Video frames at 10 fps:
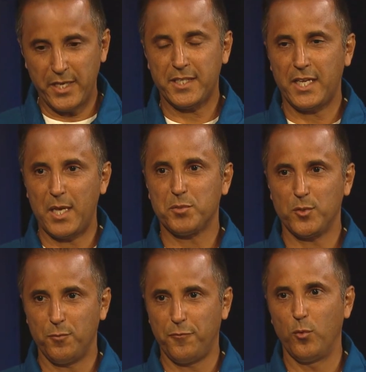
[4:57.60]
that
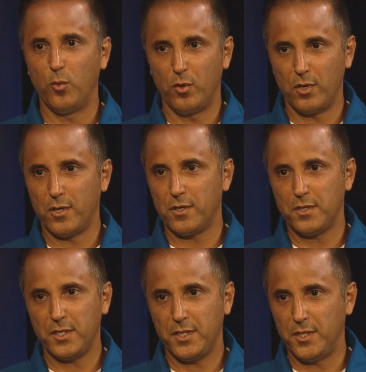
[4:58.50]
capsule for
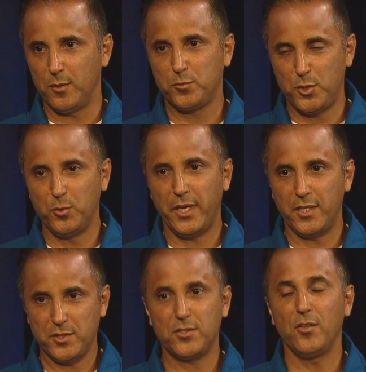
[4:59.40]
you know two
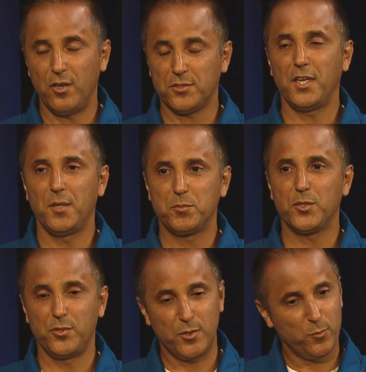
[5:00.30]
days. It's a long time,
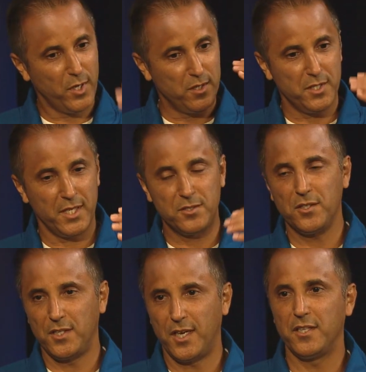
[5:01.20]
so you're ready to get to
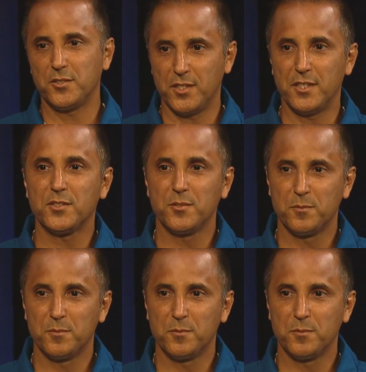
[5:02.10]
the ISS.